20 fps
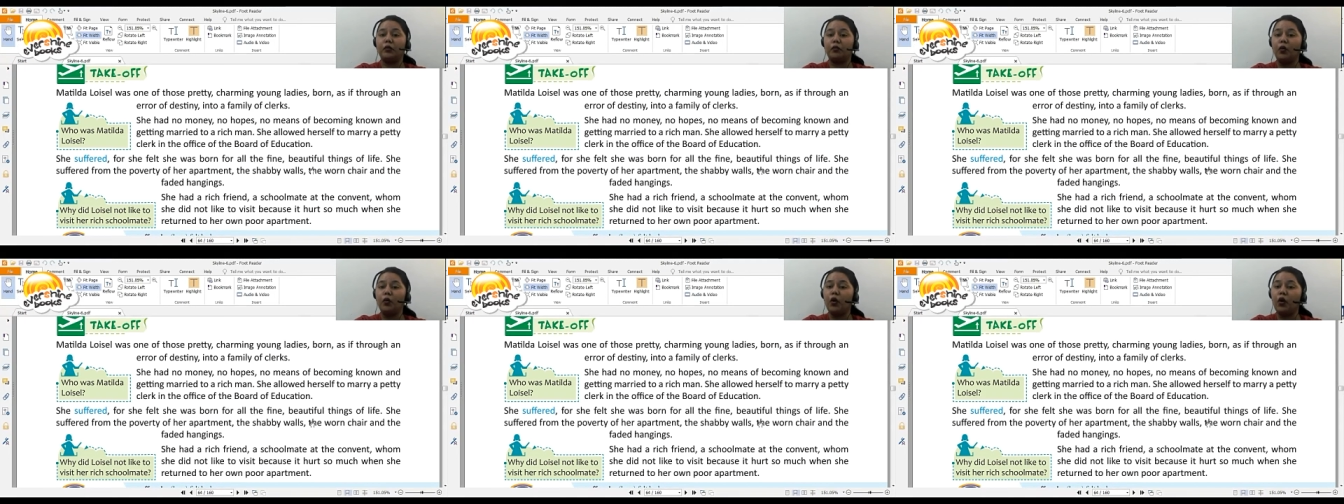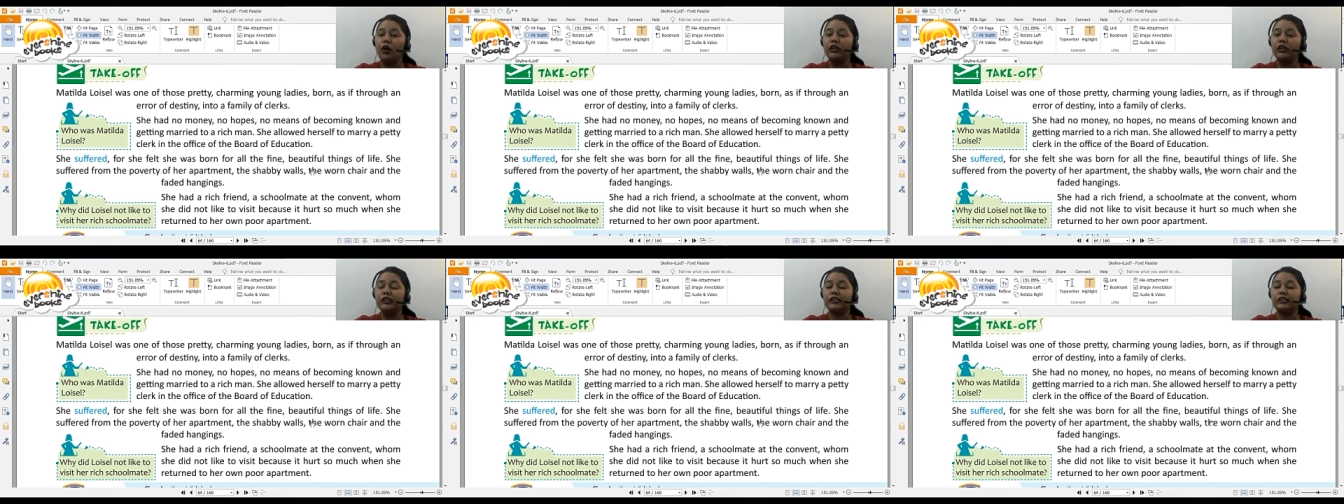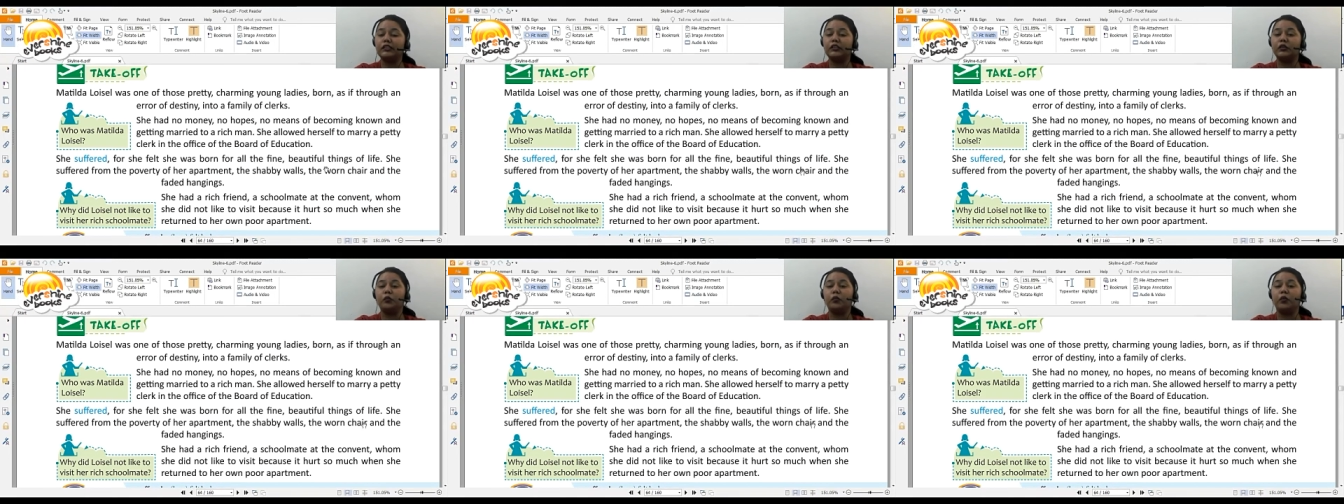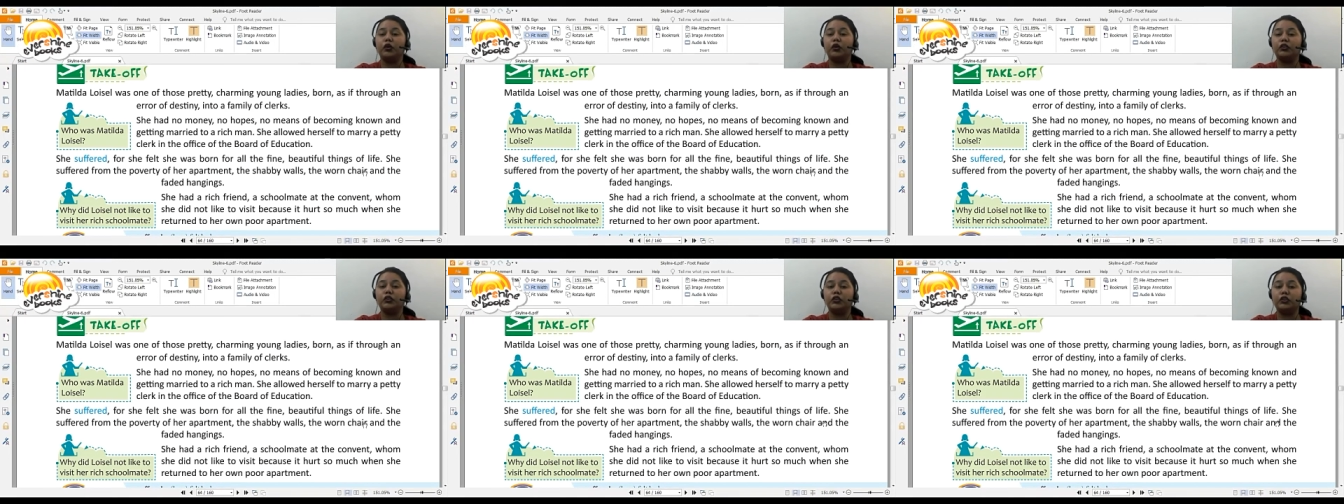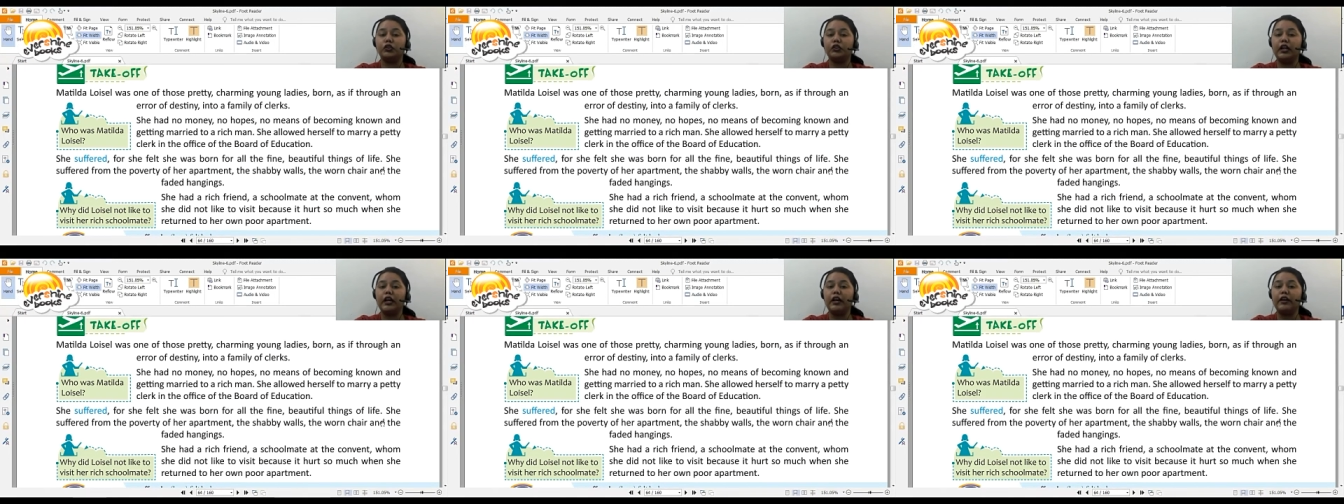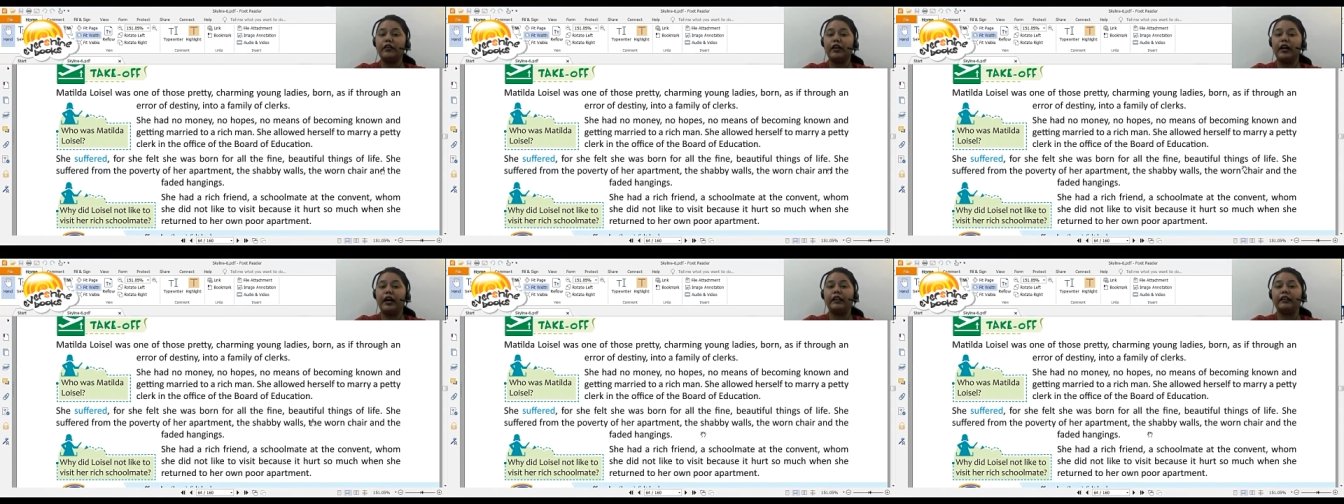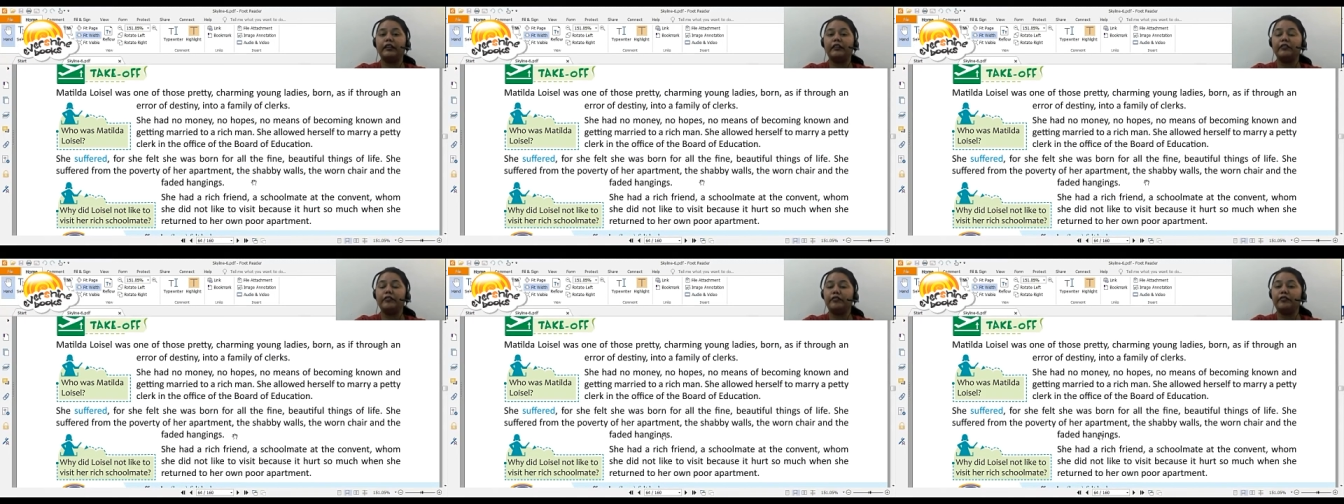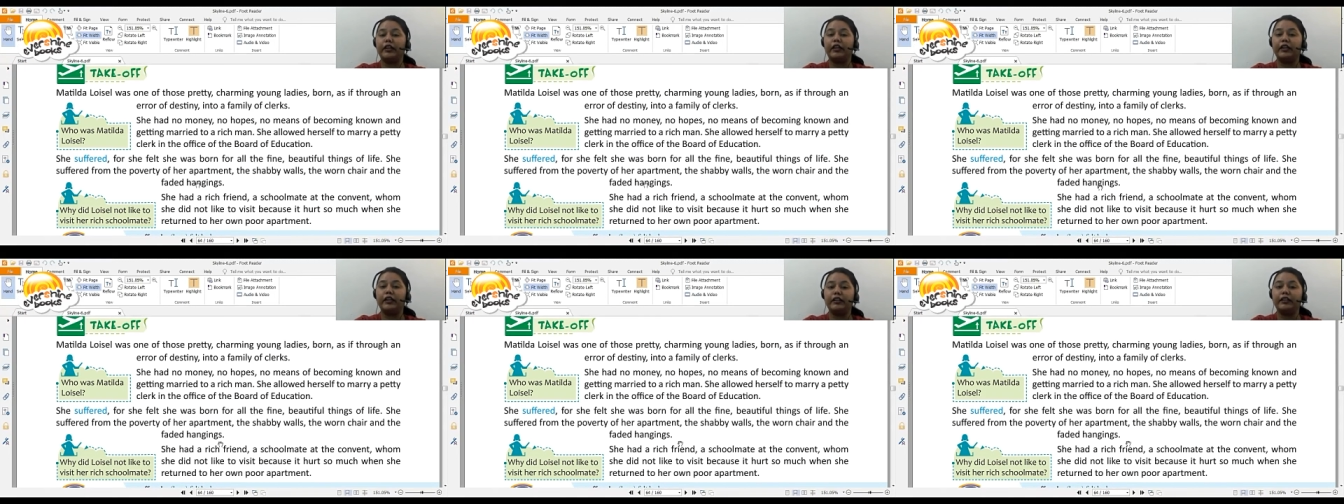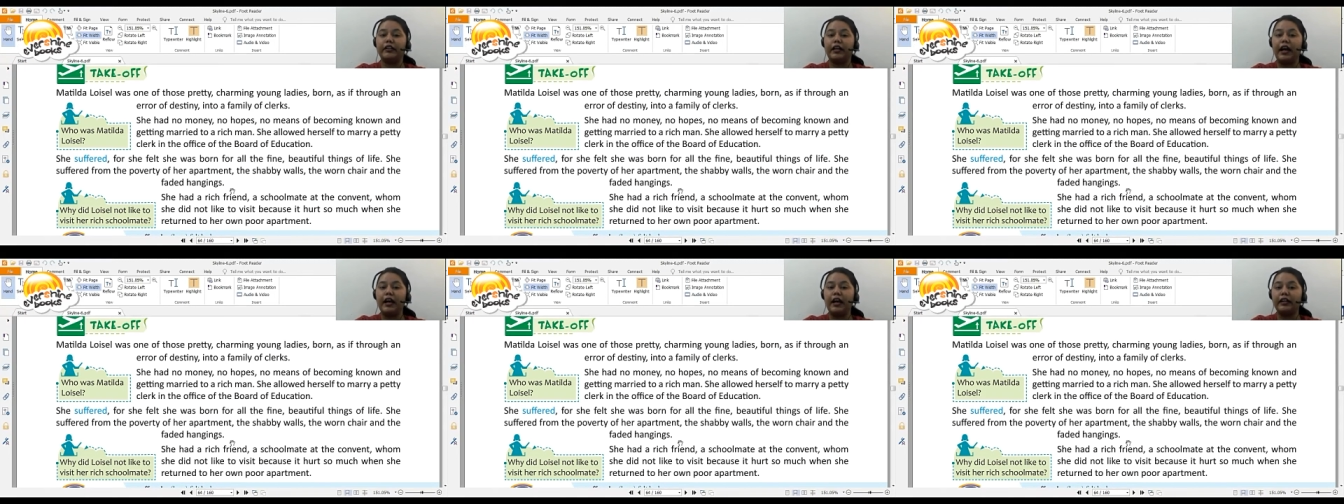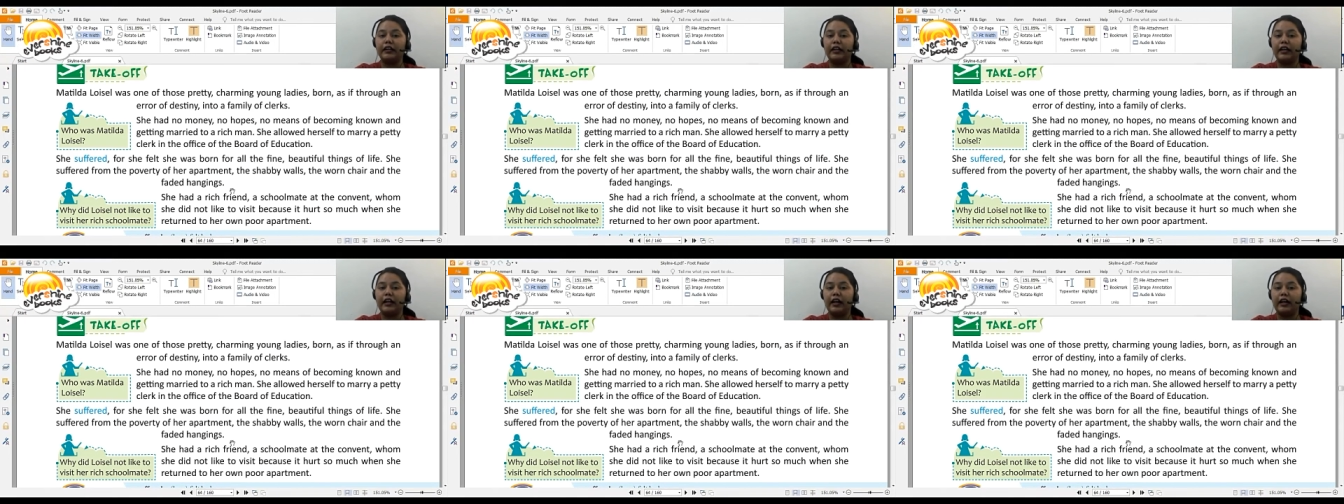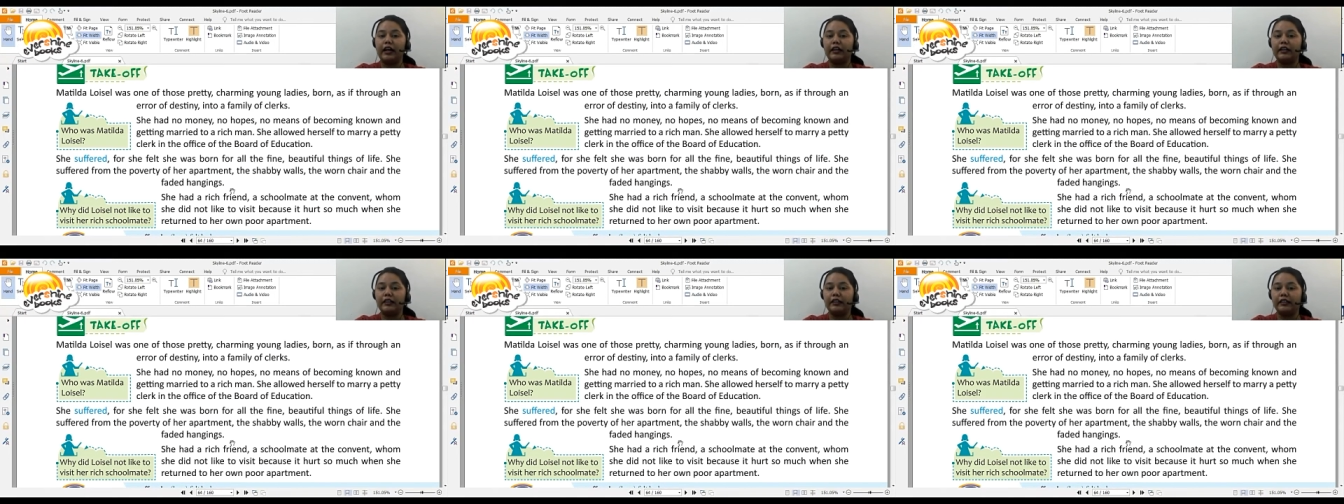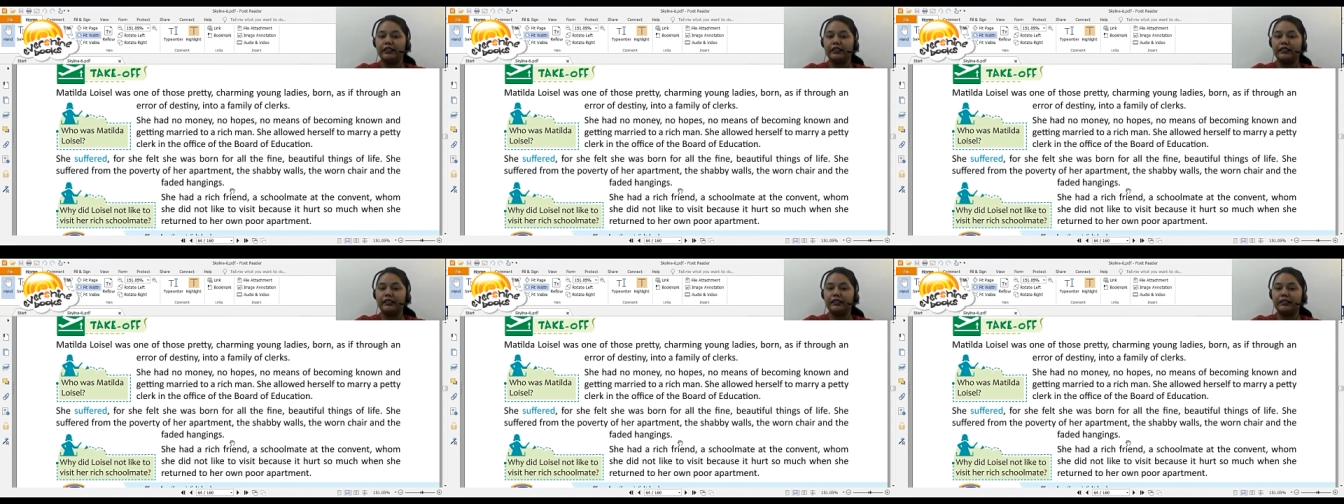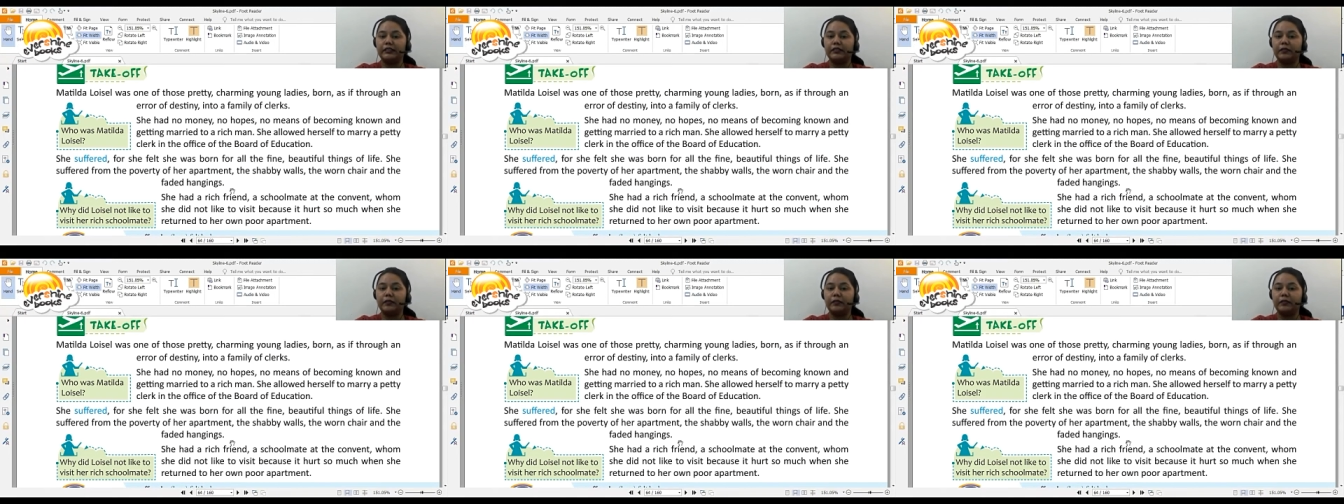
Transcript: walls, the worn chair, and the faded hangings.